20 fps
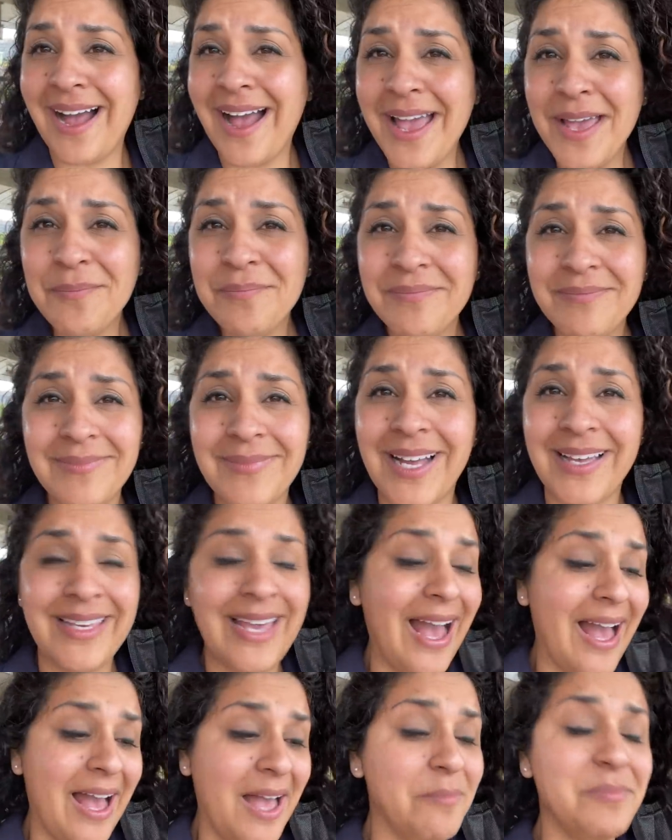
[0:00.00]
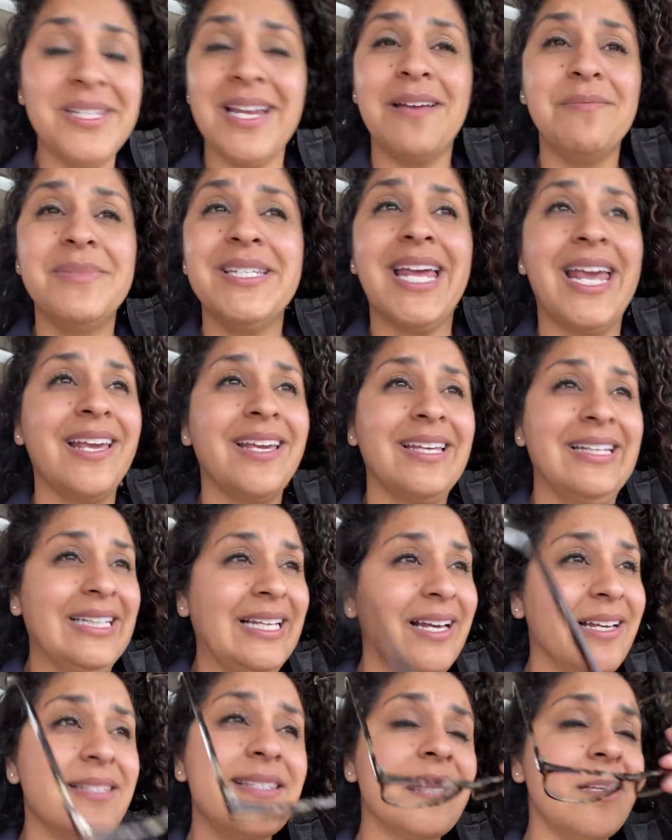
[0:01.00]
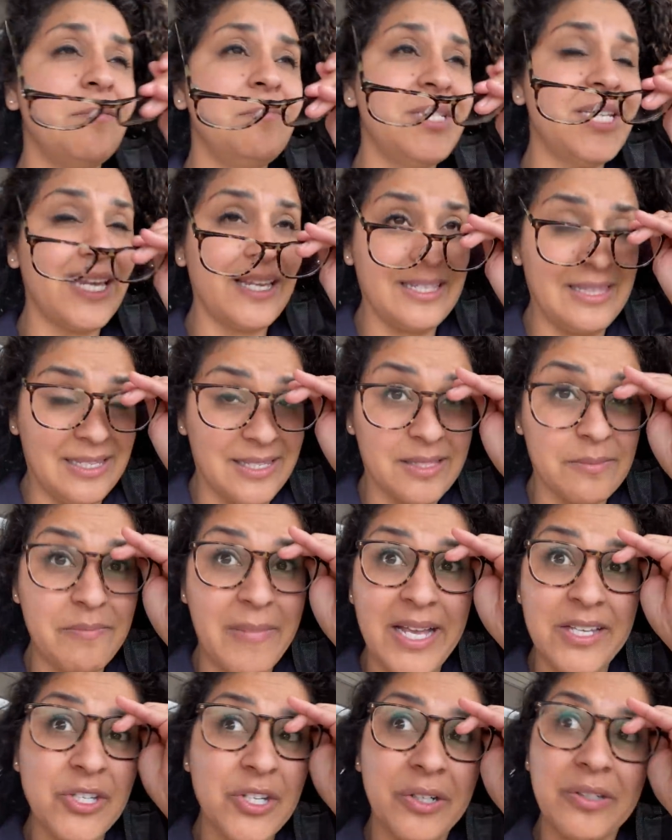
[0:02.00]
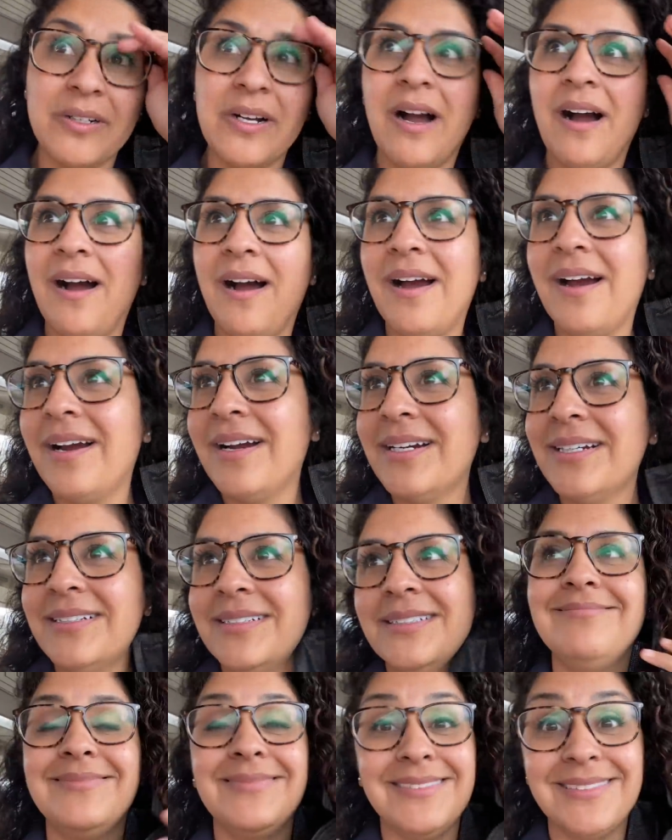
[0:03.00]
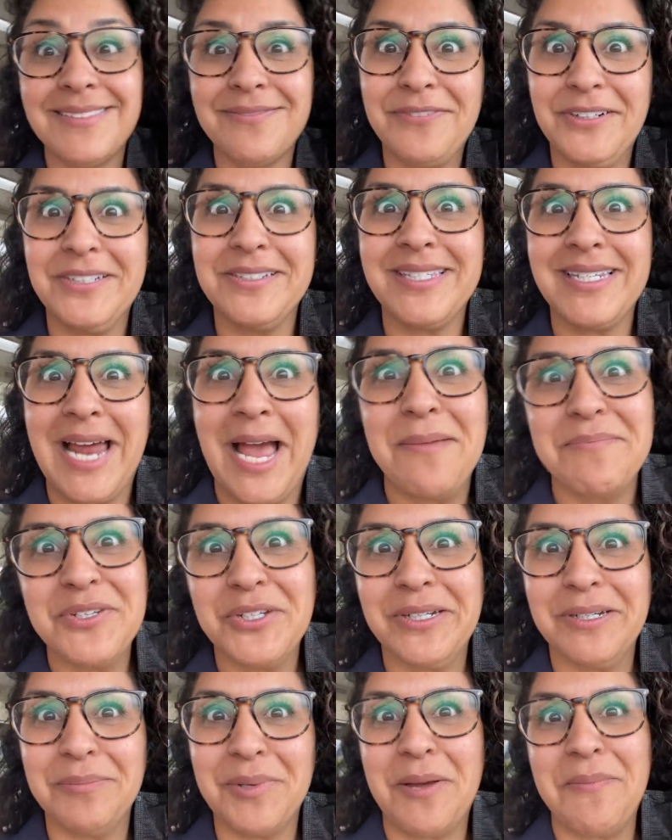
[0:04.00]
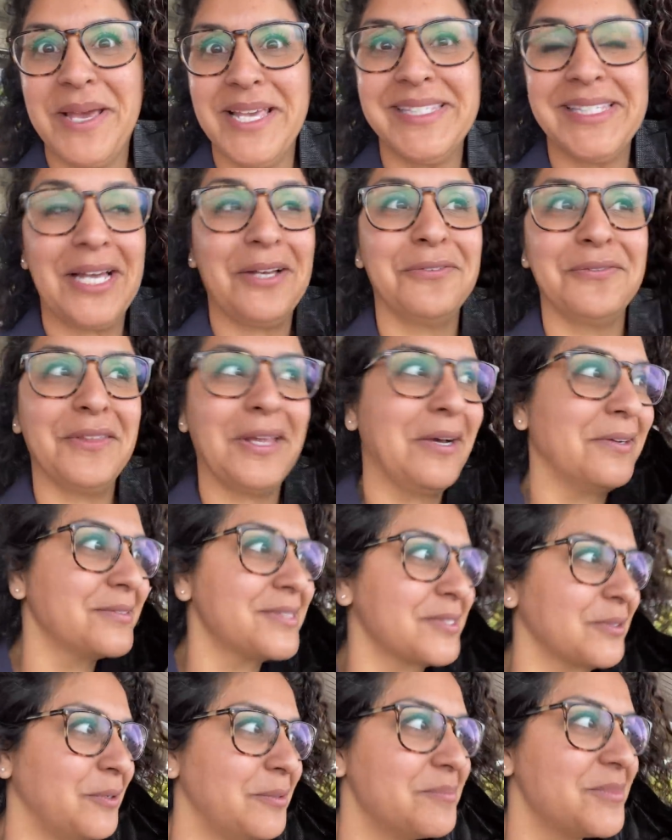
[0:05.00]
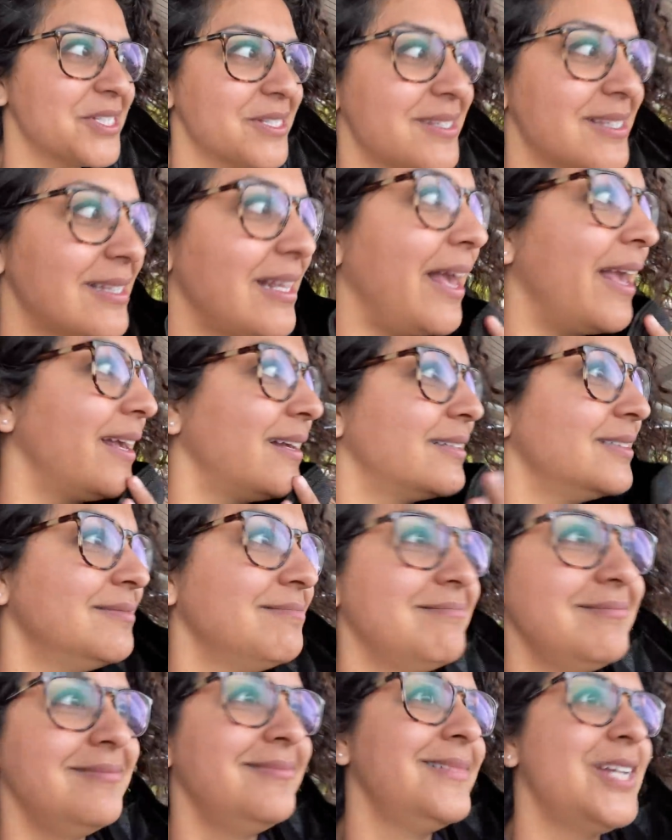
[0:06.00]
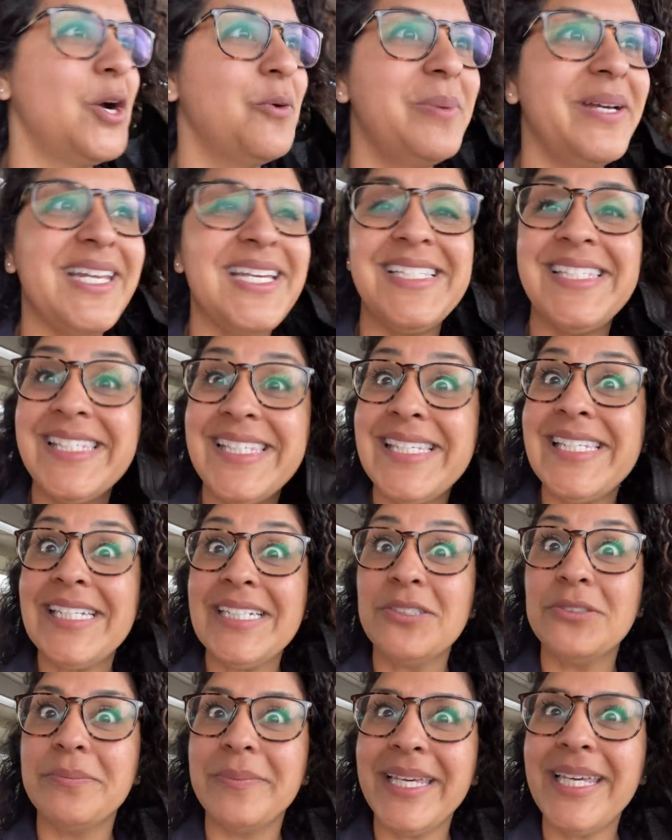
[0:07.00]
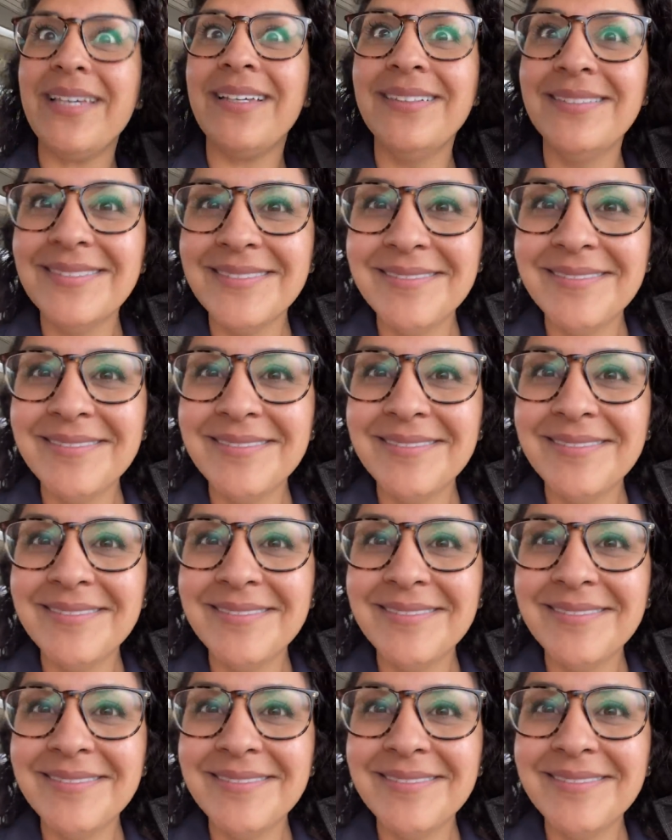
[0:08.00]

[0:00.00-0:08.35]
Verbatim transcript: I'm, yeah, I'm, I'm taking this. I'm taking this Metro car. First time doing it by myself though. So I'm just like, nobody steal me.